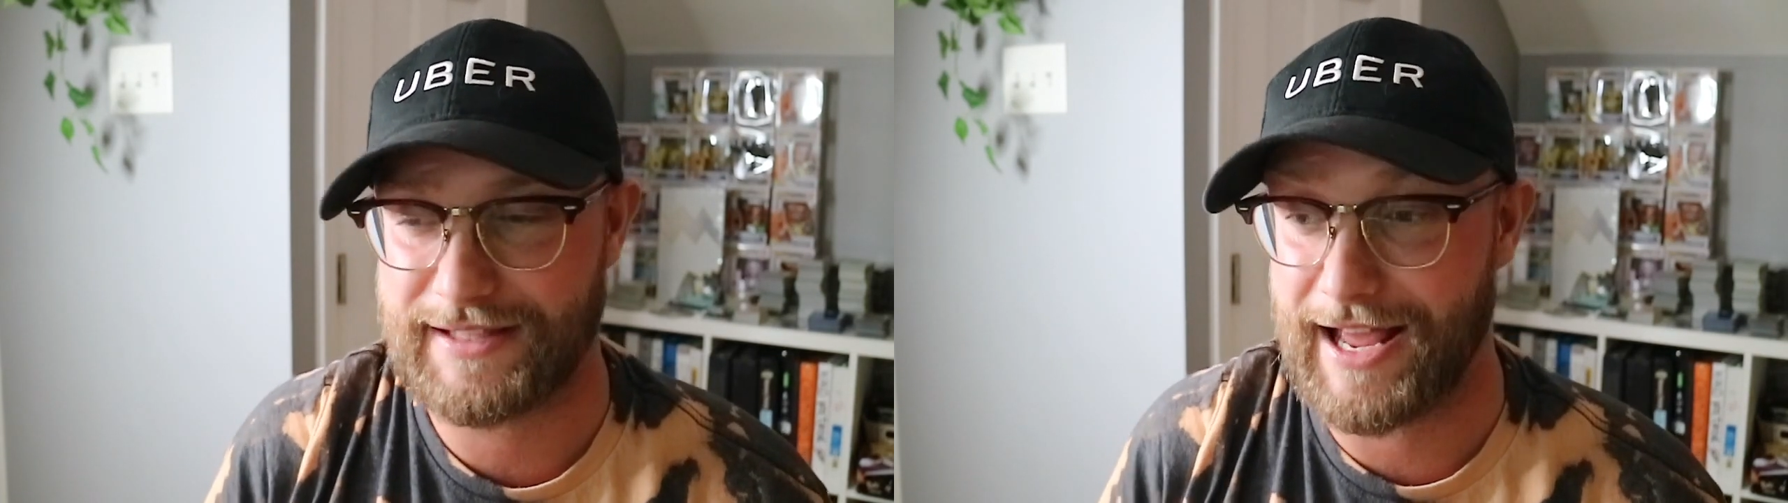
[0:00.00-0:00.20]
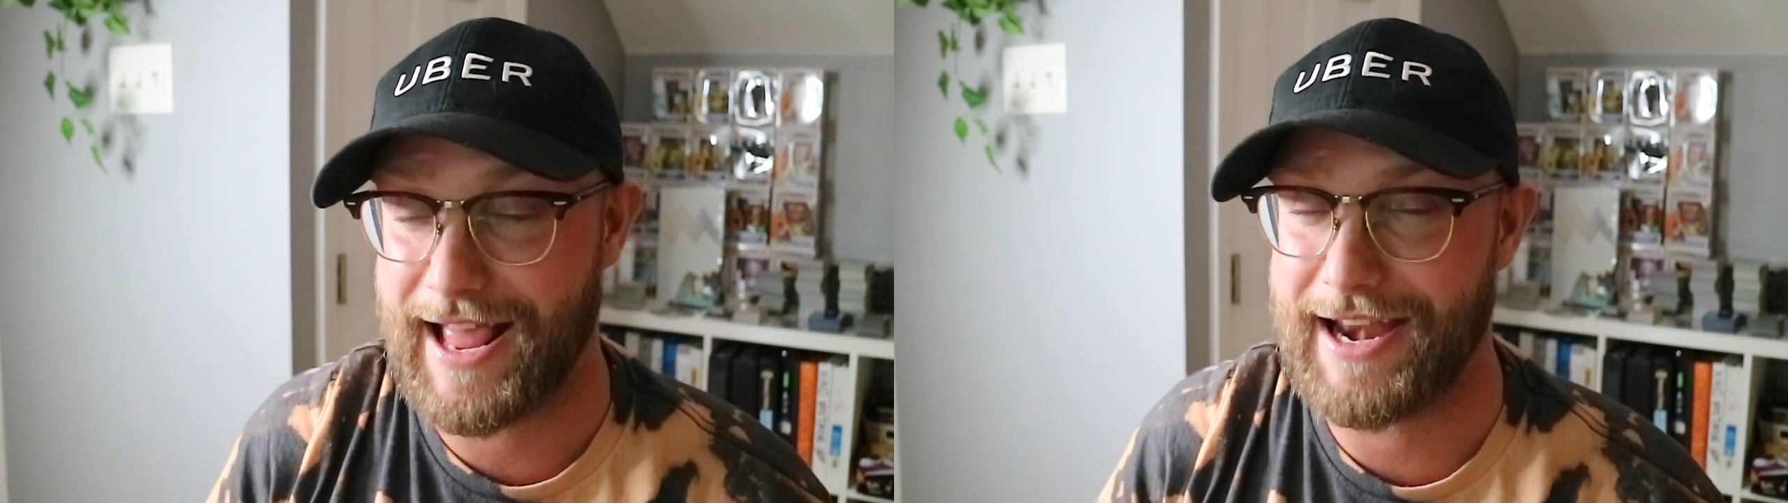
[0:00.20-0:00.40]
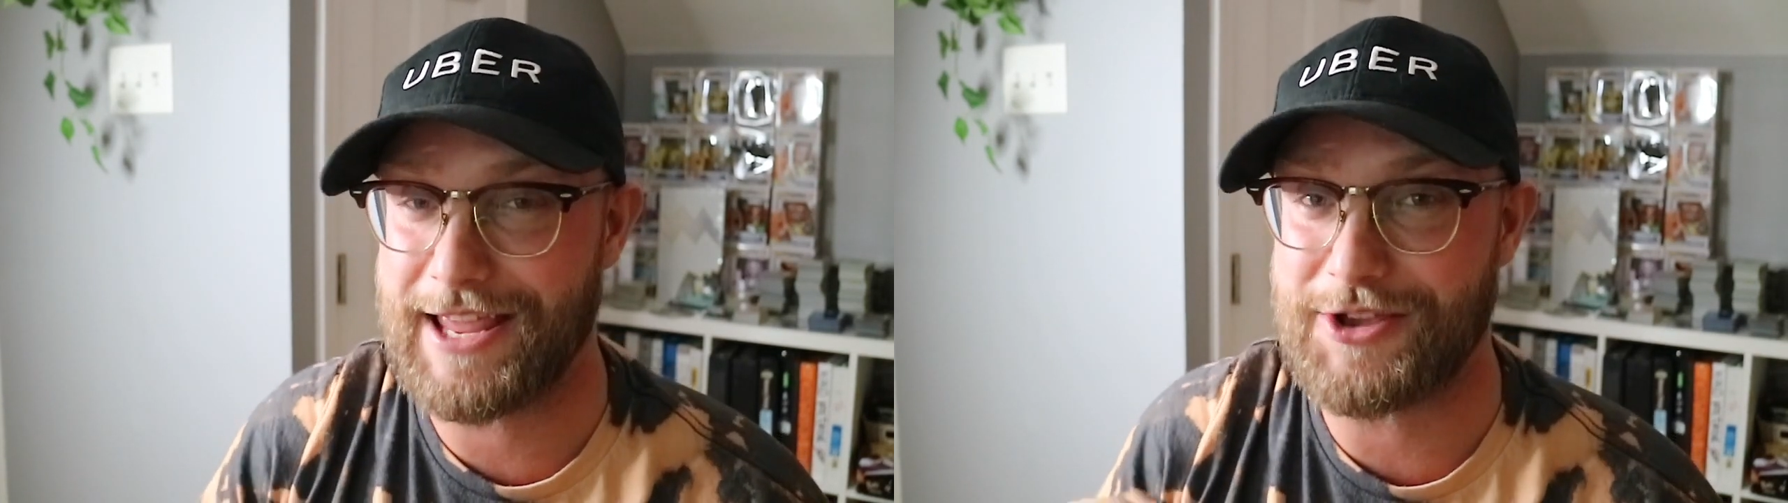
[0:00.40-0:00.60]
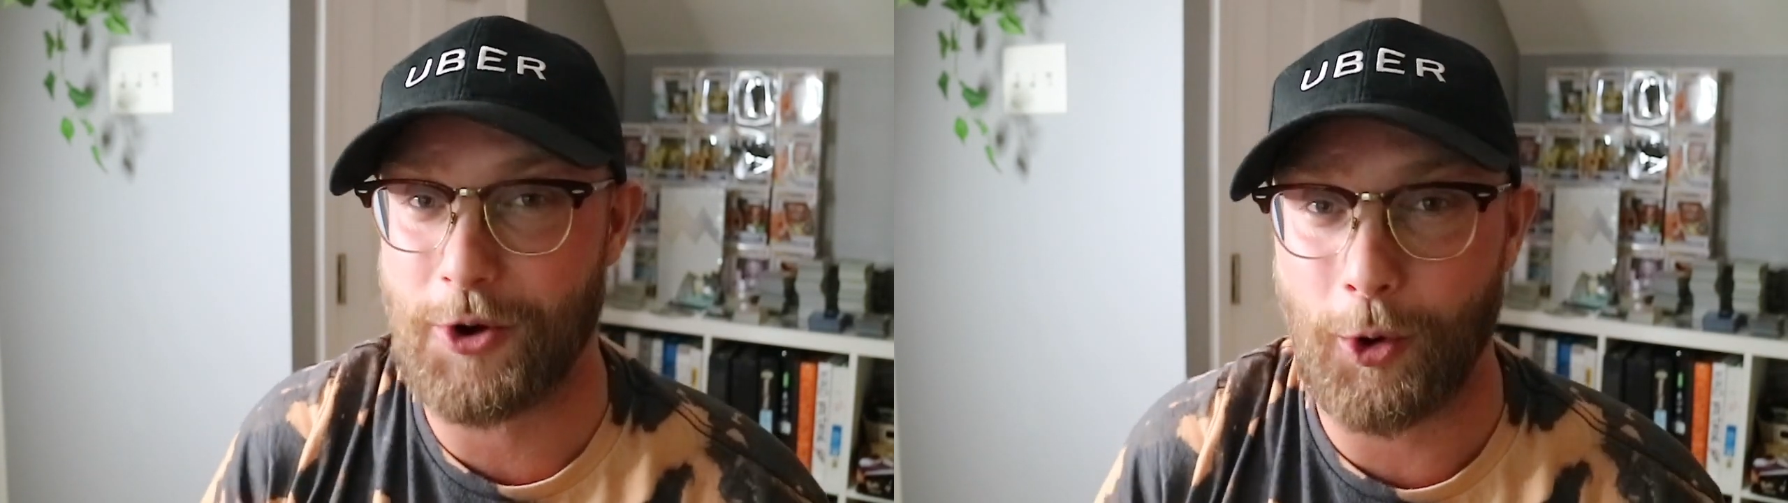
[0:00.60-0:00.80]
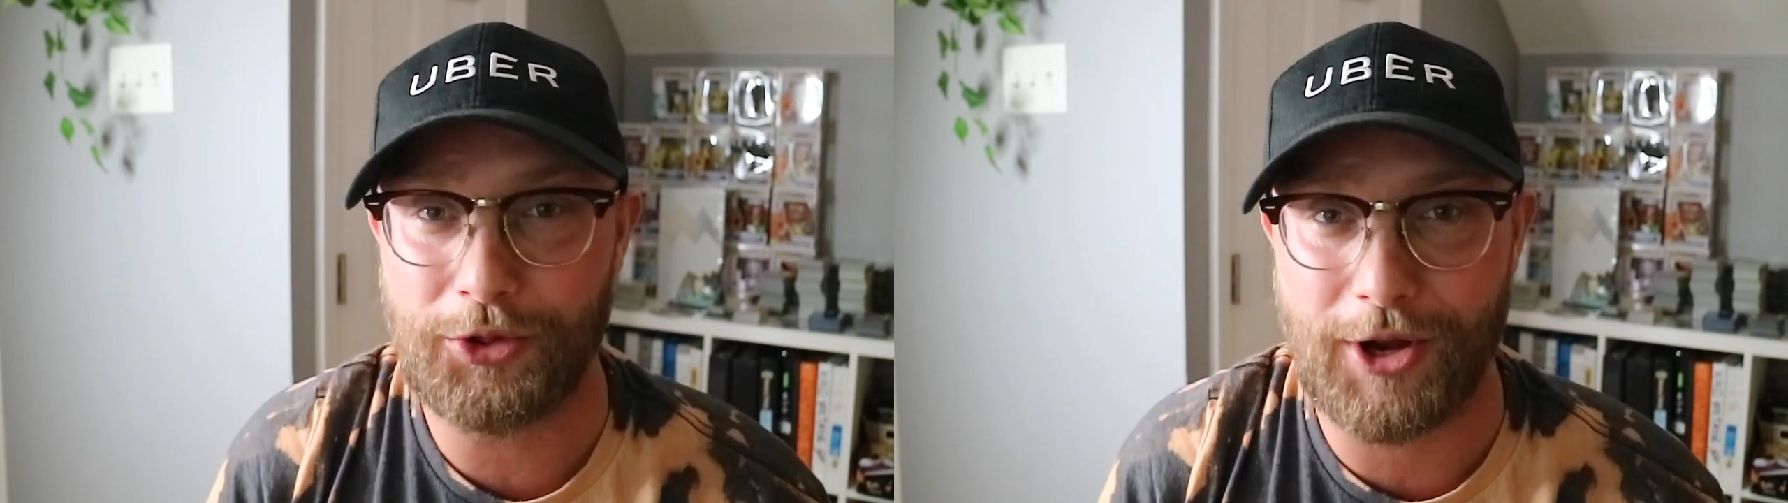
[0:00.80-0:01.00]
that had a
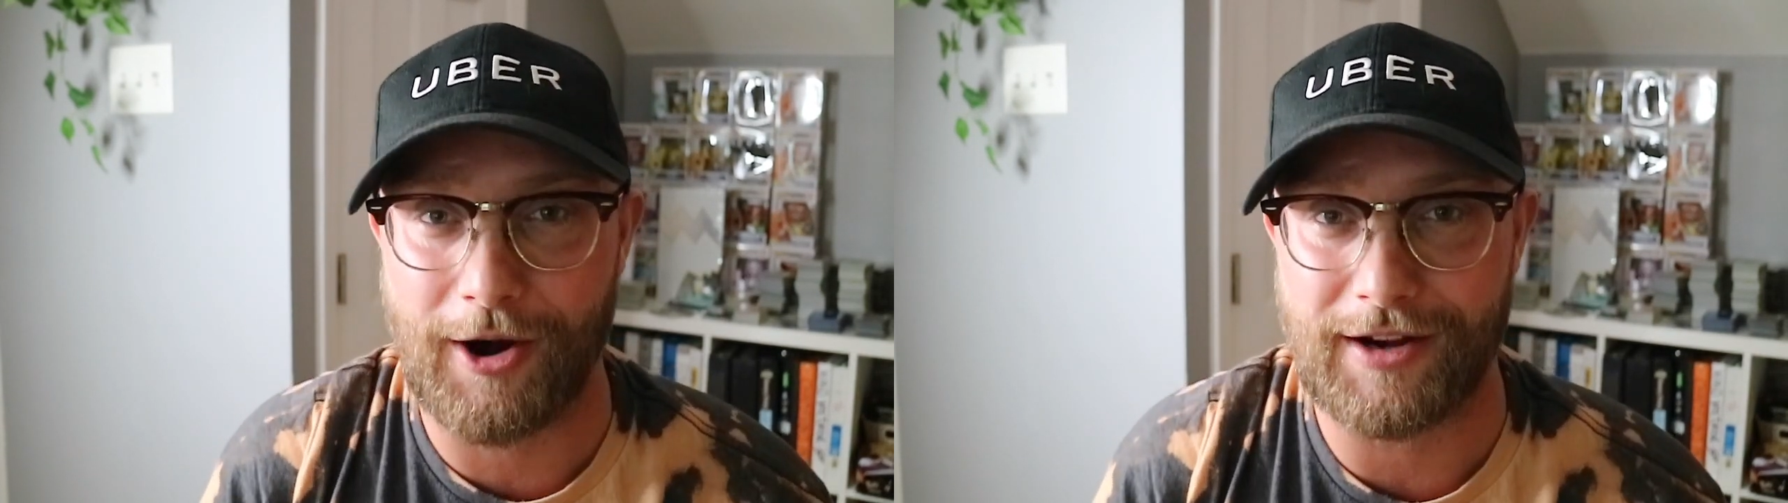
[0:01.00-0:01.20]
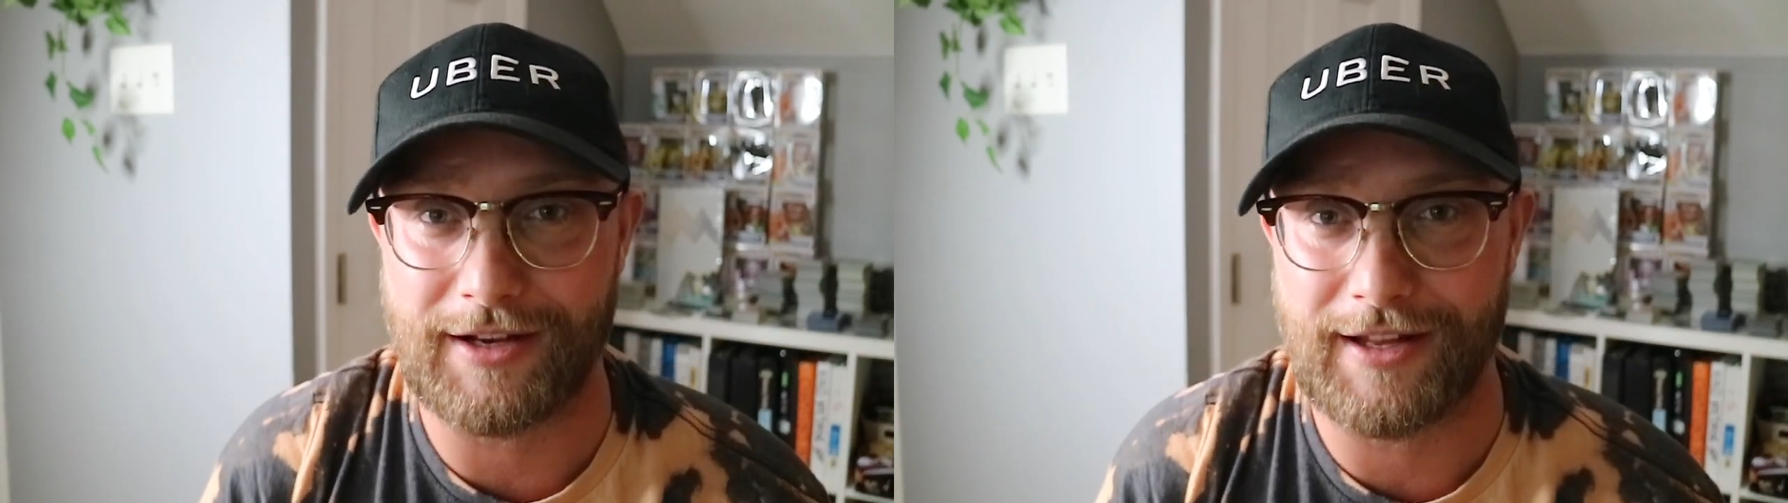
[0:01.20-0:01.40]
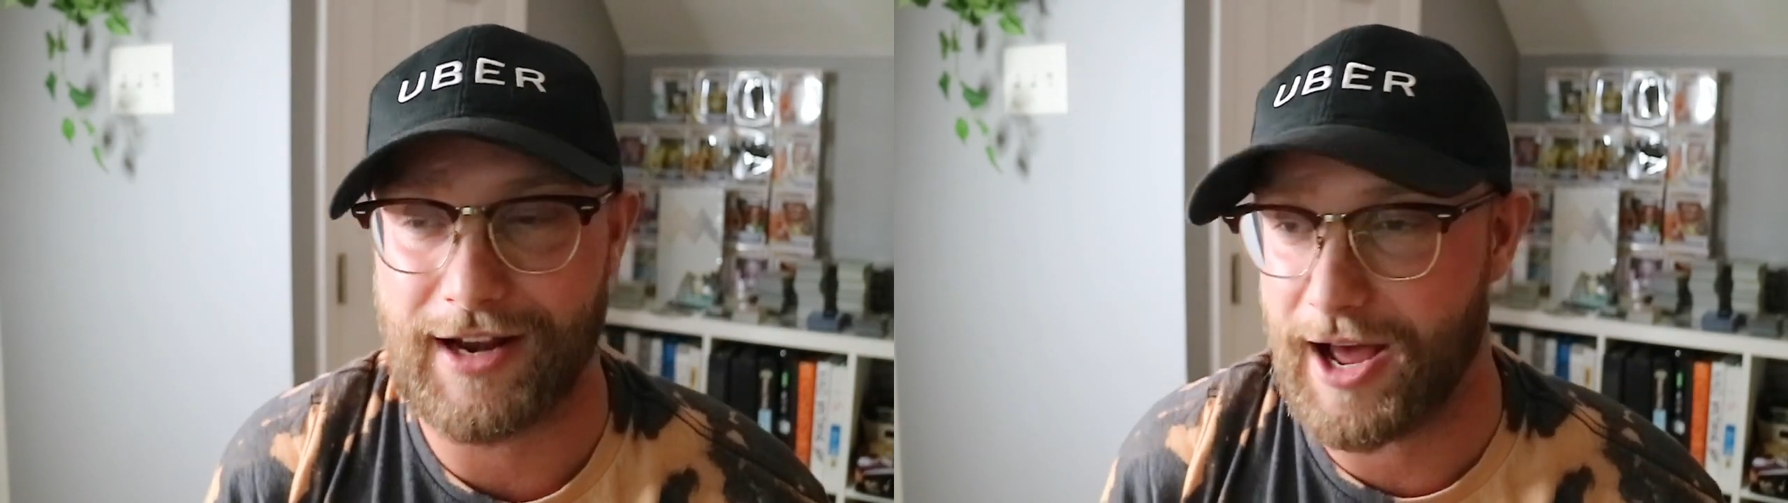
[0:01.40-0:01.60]
gold card in it.